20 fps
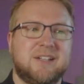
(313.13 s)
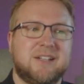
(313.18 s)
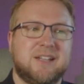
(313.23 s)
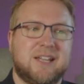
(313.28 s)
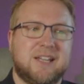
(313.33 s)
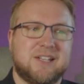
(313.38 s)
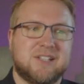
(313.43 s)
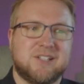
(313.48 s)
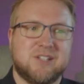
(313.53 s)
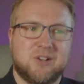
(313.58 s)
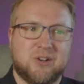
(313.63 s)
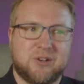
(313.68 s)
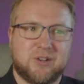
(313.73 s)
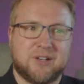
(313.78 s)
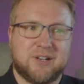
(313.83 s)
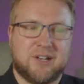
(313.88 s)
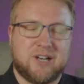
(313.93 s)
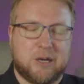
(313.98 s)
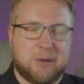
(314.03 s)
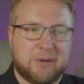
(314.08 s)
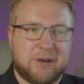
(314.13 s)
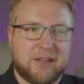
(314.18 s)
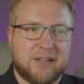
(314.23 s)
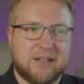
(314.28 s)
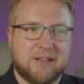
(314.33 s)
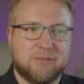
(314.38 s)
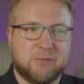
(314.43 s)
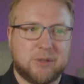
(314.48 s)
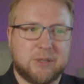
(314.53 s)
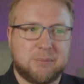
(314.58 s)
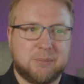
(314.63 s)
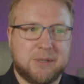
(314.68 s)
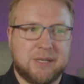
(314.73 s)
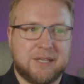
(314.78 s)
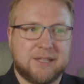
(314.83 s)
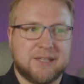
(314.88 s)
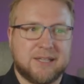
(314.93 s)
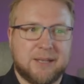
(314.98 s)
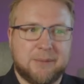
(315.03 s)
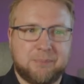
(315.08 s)
It's not going to harm anything with it
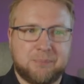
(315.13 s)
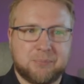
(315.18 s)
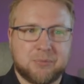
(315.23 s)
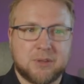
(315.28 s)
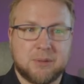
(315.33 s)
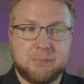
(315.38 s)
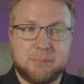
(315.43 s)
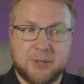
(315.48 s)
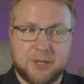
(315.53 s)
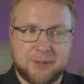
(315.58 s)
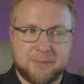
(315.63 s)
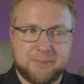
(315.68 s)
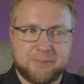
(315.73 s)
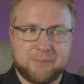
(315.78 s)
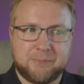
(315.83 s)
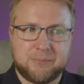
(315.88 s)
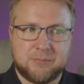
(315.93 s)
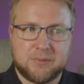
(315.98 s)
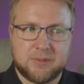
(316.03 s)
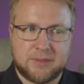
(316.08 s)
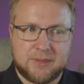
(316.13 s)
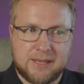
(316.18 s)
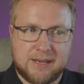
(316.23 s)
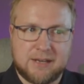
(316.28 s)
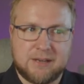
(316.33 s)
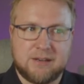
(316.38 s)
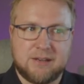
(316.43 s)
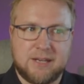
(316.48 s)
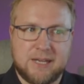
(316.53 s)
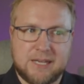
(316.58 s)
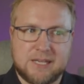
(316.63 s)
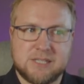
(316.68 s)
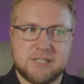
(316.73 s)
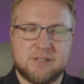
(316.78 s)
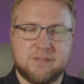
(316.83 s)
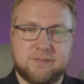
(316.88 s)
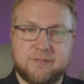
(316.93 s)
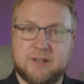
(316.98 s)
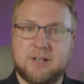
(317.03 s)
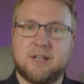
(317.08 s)
being there. But there is
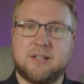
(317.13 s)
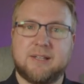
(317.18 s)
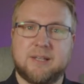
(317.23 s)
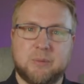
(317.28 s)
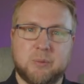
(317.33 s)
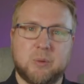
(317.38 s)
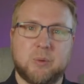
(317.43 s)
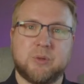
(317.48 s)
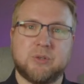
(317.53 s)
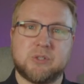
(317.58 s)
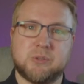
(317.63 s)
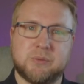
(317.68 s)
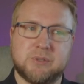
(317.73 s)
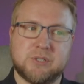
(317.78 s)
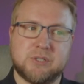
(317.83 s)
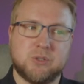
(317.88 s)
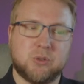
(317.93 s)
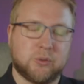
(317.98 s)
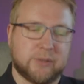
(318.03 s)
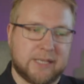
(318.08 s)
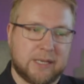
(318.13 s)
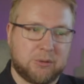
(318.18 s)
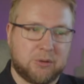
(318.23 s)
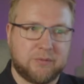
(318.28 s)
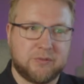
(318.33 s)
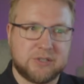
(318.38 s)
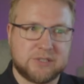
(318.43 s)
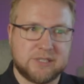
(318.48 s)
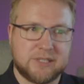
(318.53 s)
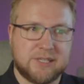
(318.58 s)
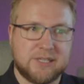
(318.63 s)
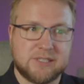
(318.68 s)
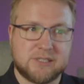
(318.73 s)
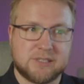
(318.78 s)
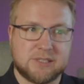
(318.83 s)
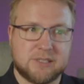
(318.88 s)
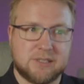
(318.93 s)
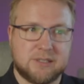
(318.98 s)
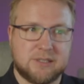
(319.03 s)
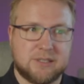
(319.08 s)
the file that we want to install. Now obviously
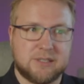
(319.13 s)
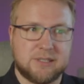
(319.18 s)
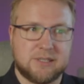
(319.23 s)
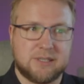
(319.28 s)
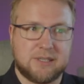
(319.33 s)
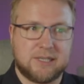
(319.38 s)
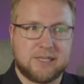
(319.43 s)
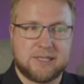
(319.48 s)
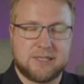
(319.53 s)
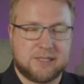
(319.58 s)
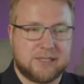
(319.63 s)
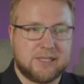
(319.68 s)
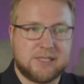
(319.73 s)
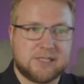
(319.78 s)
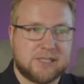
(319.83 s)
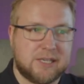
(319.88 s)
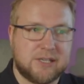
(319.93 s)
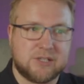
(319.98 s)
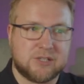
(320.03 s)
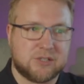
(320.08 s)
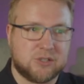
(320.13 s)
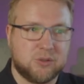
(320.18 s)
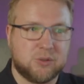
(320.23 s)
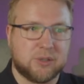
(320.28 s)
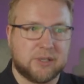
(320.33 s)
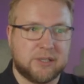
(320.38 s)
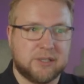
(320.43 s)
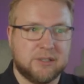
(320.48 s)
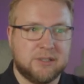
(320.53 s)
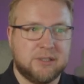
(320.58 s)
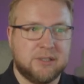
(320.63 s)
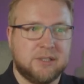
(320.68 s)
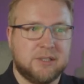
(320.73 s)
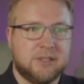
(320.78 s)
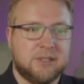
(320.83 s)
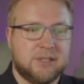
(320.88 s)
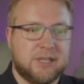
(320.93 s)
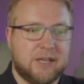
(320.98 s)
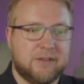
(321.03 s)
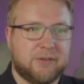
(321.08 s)
this this installer,
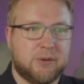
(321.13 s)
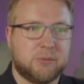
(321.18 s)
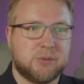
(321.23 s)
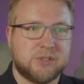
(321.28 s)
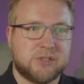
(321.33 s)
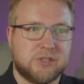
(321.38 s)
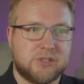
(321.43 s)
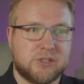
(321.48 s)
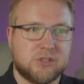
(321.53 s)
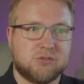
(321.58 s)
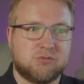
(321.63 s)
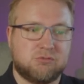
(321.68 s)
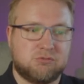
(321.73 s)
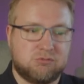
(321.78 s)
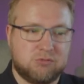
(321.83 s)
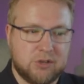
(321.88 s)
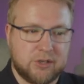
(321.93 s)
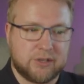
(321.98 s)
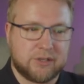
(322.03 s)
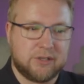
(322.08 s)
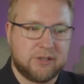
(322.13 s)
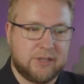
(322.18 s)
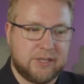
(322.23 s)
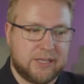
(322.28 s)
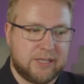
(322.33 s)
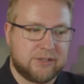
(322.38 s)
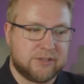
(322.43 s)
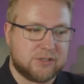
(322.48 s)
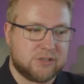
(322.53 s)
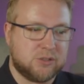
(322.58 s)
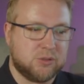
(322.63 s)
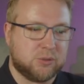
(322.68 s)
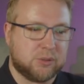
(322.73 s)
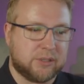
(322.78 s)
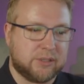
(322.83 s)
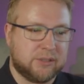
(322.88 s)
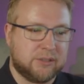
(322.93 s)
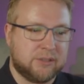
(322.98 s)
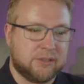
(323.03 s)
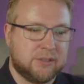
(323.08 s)
if I was to just run the
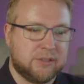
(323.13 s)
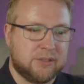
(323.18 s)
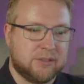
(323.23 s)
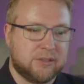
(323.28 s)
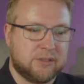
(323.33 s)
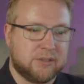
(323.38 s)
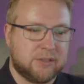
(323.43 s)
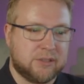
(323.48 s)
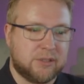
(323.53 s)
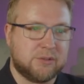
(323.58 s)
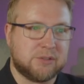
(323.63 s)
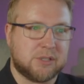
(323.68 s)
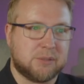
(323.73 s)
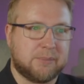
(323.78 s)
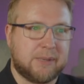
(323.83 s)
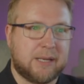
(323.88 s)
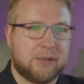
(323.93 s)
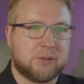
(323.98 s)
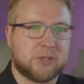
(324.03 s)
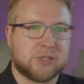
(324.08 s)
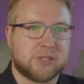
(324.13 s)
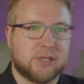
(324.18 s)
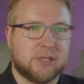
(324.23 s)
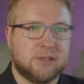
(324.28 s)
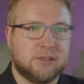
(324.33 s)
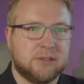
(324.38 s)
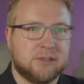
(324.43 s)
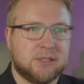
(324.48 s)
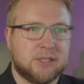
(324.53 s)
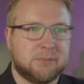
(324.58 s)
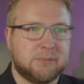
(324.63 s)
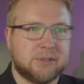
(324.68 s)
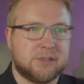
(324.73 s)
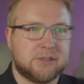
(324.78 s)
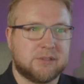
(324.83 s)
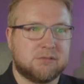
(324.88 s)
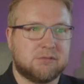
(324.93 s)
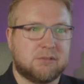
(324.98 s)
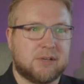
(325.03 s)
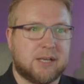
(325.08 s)
installer using PowerShell, let me
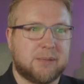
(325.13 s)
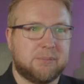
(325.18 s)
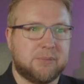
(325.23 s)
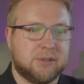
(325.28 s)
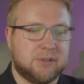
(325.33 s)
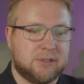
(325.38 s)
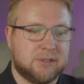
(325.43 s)
grab